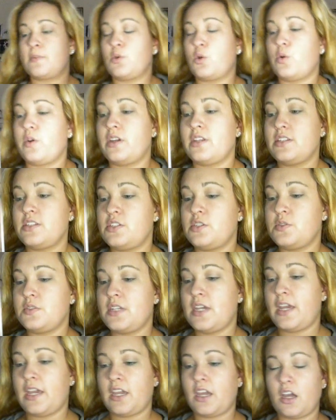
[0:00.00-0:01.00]
I'm going
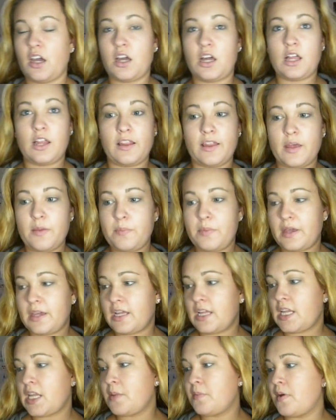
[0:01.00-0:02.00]
to take a clip
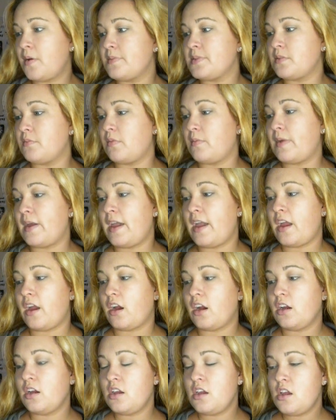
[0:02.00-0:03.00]
and clip up some of my
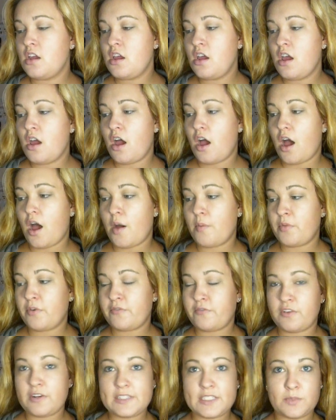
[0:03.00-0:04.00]
hair.
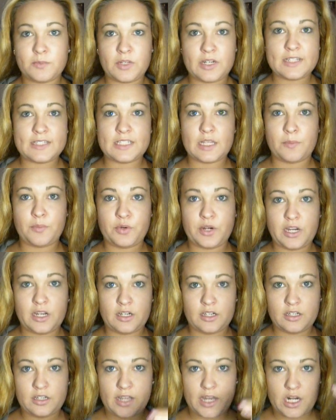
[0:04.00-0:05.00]
But first I'm going to
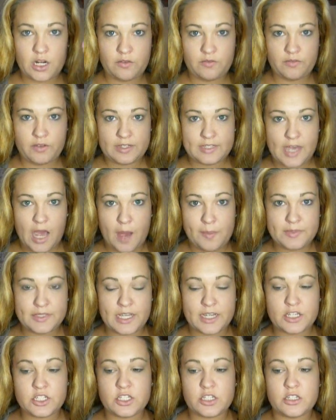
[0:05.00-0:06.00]
separate kind of a top
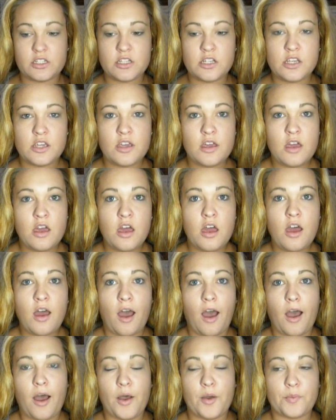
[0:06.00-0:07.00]
section.
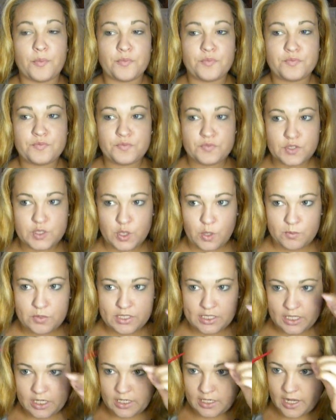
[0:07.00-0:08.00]
So
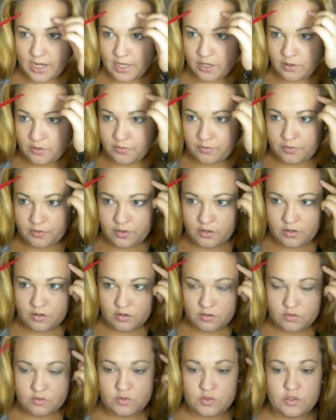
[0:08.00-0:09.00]
I'm just going to kind of,
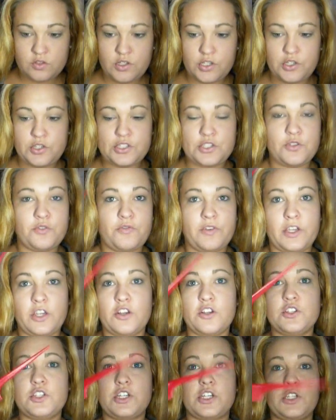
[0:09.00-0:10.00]
you can use your
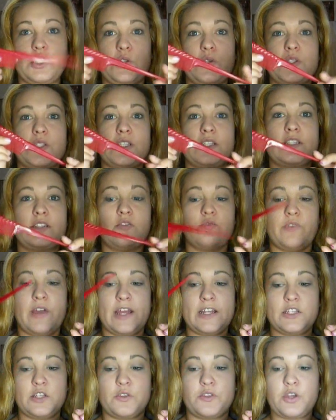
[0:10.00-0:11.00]
fingers, you can use a
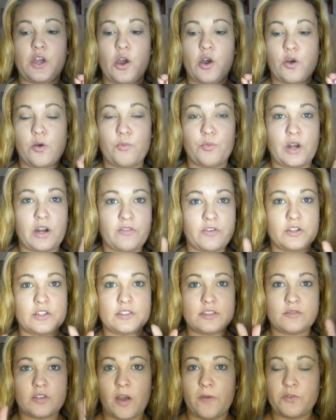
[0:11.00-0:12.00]
rat tooth comb, whatever
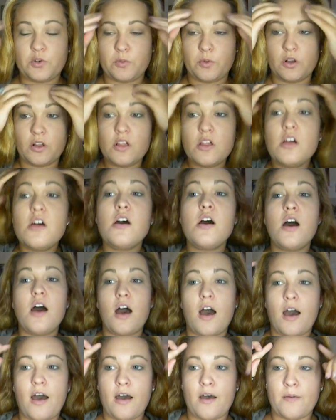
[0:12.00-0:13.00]
is comfortable.
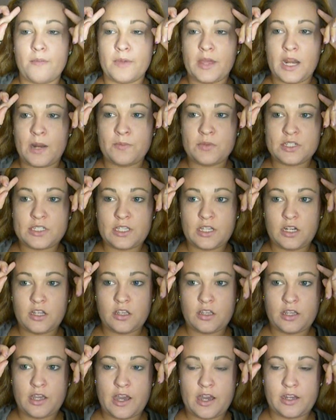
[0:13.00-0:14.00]
And I'm just going
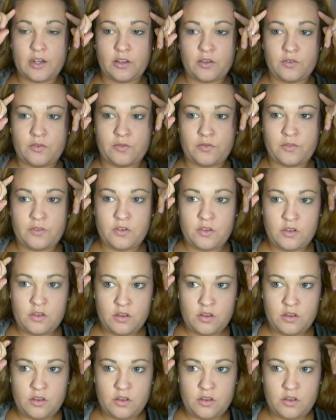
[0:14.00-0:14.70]
to kind of